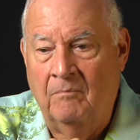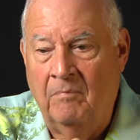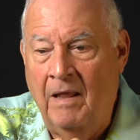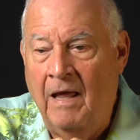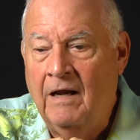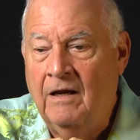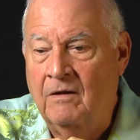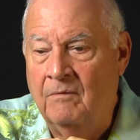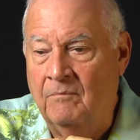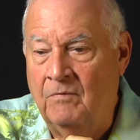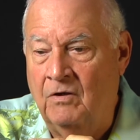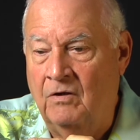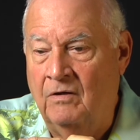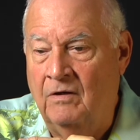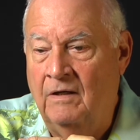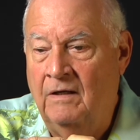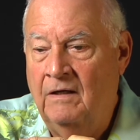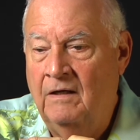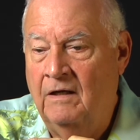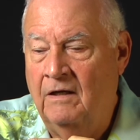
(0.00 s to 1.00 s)
black
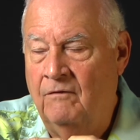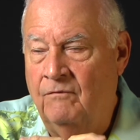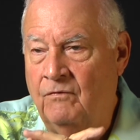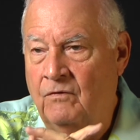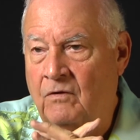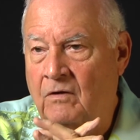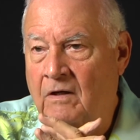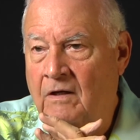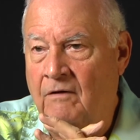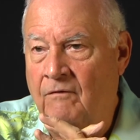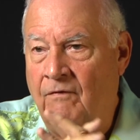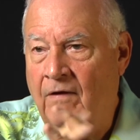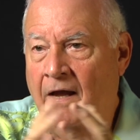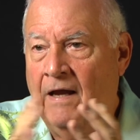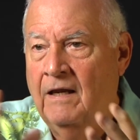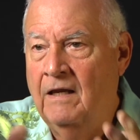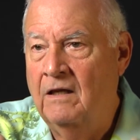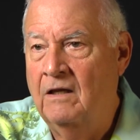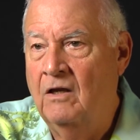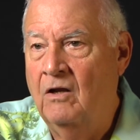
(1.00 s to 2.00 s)
community, if if I
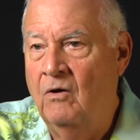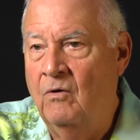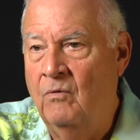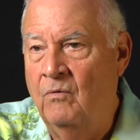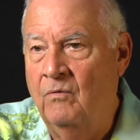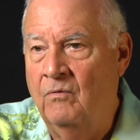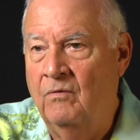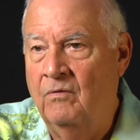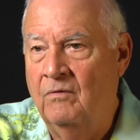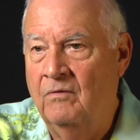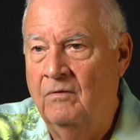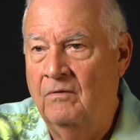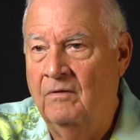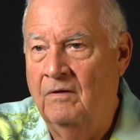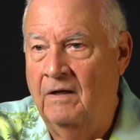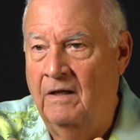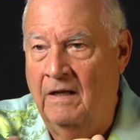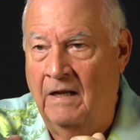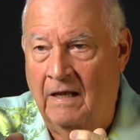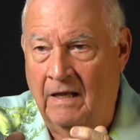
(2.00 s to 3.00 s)
can go,
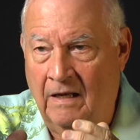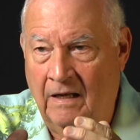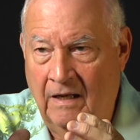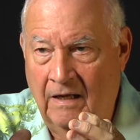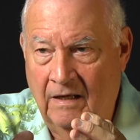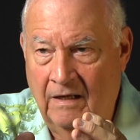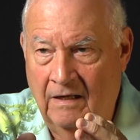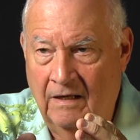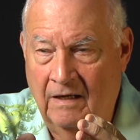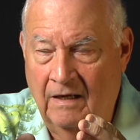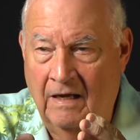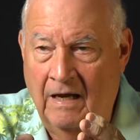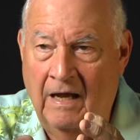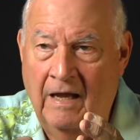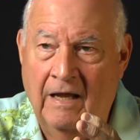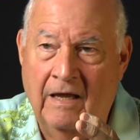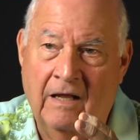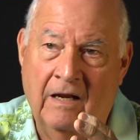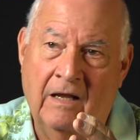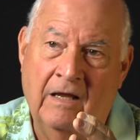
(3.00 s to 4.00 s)
and I I
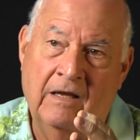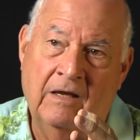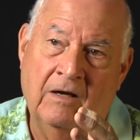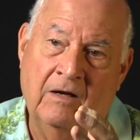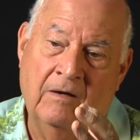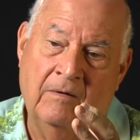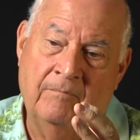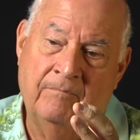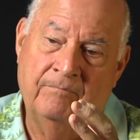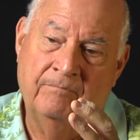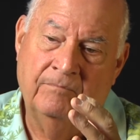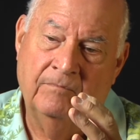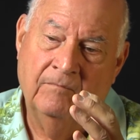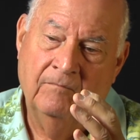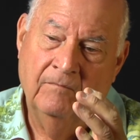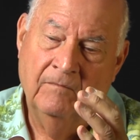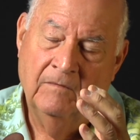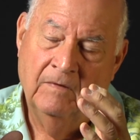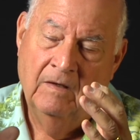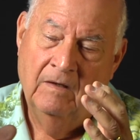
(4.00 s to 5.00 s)
had a um,
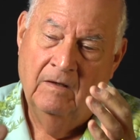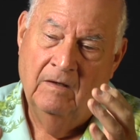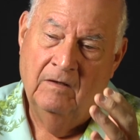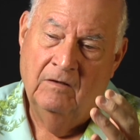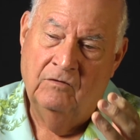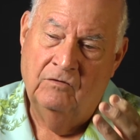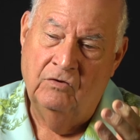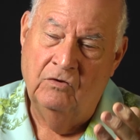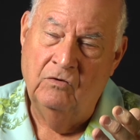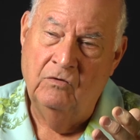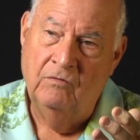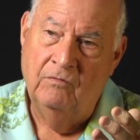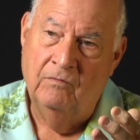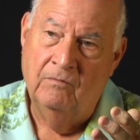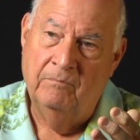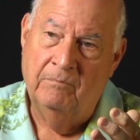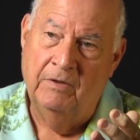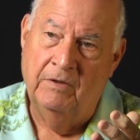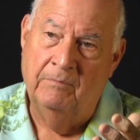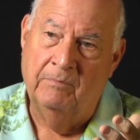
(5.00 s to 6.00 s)
two
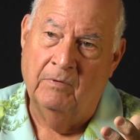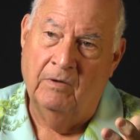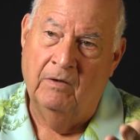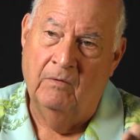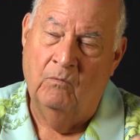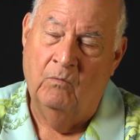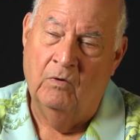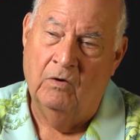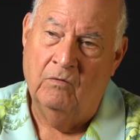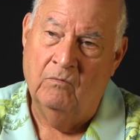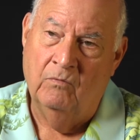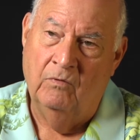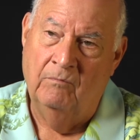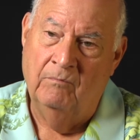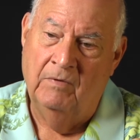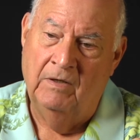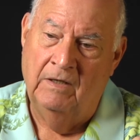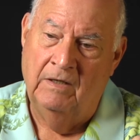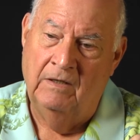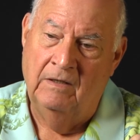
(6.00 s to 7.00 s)
people that worked with
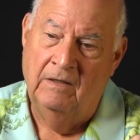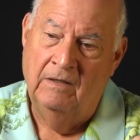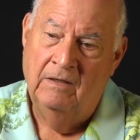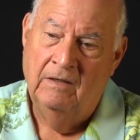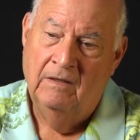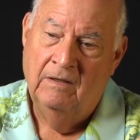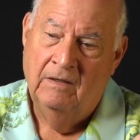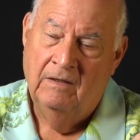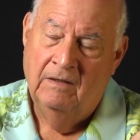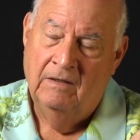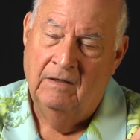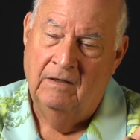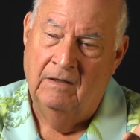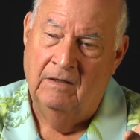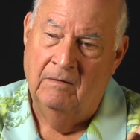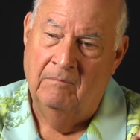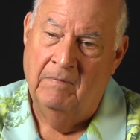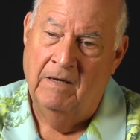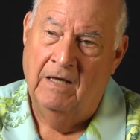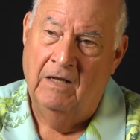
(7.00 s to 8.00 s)
me in
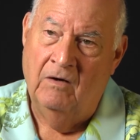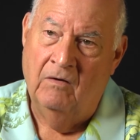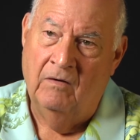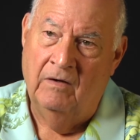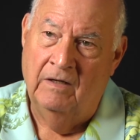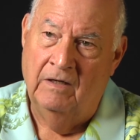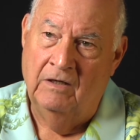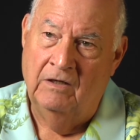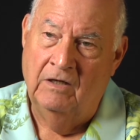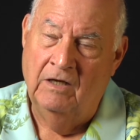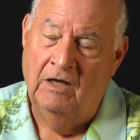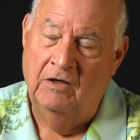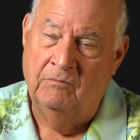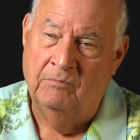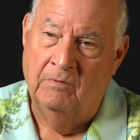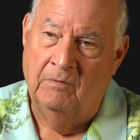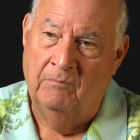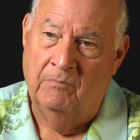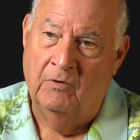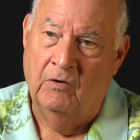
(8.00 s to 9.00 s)
the minority
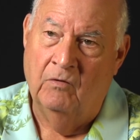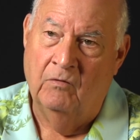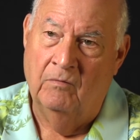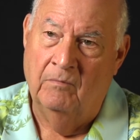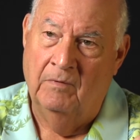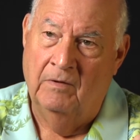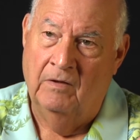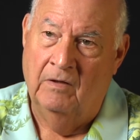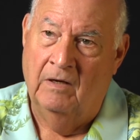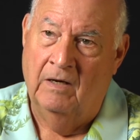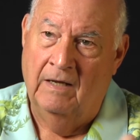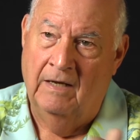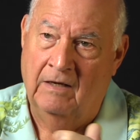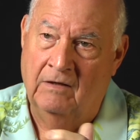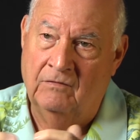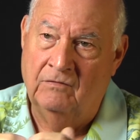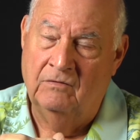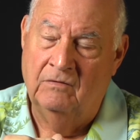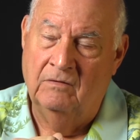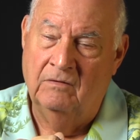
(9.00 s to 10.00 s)
engagement program in the
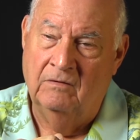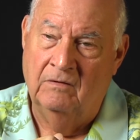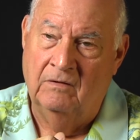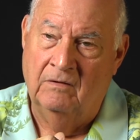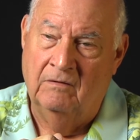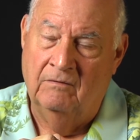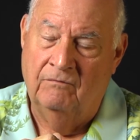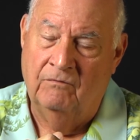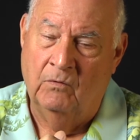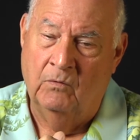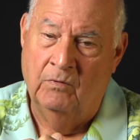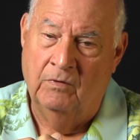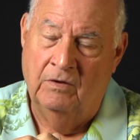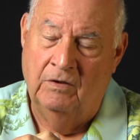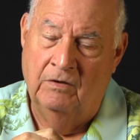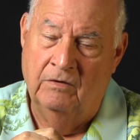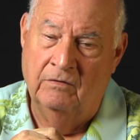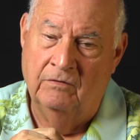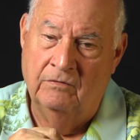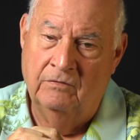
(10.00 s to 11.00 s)
last uh, four
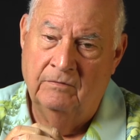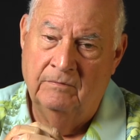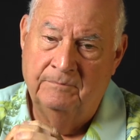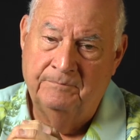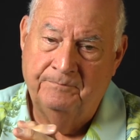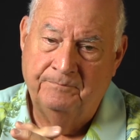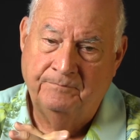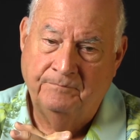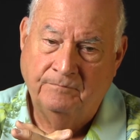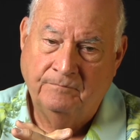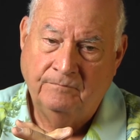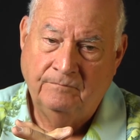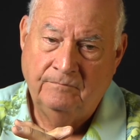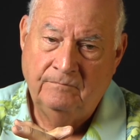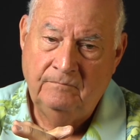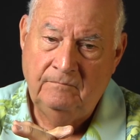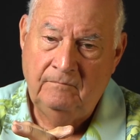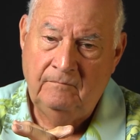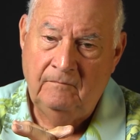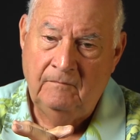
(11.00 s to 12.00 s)
years.
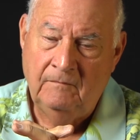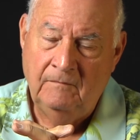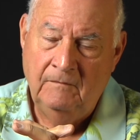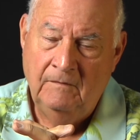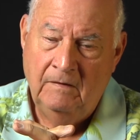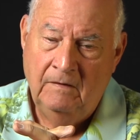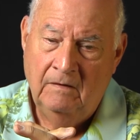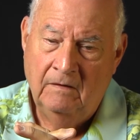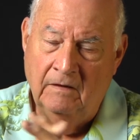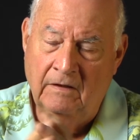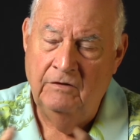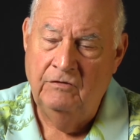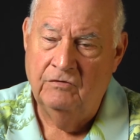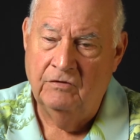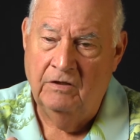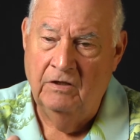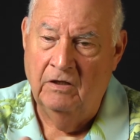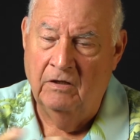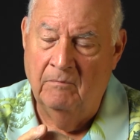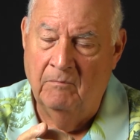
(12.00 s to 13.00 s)
Lisa
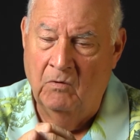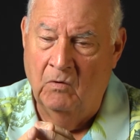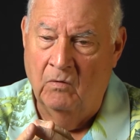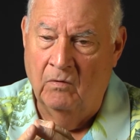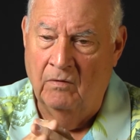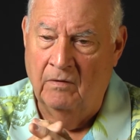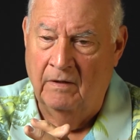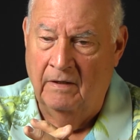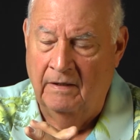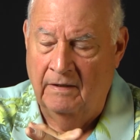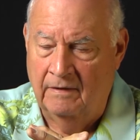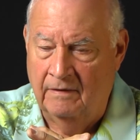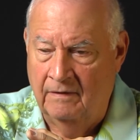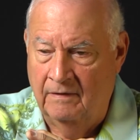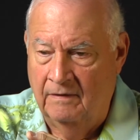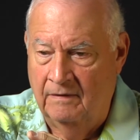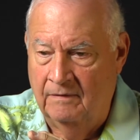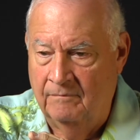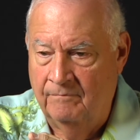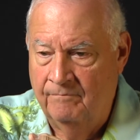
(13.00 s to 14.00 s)
Kennemore and
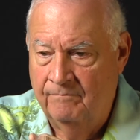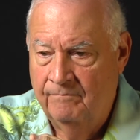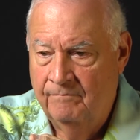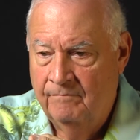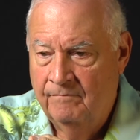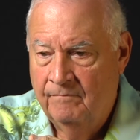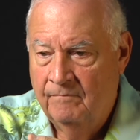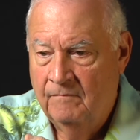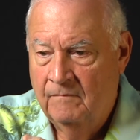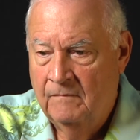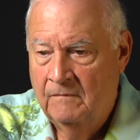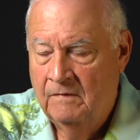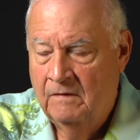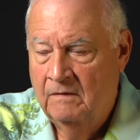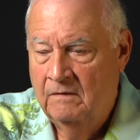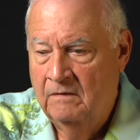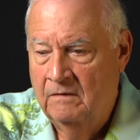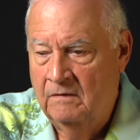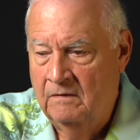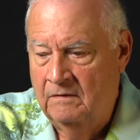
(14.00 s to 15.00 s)
uh,
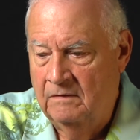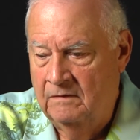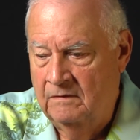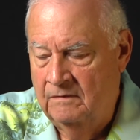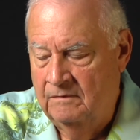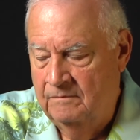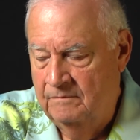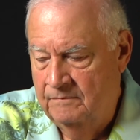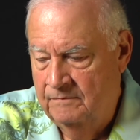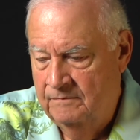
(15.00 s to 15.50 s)
uh,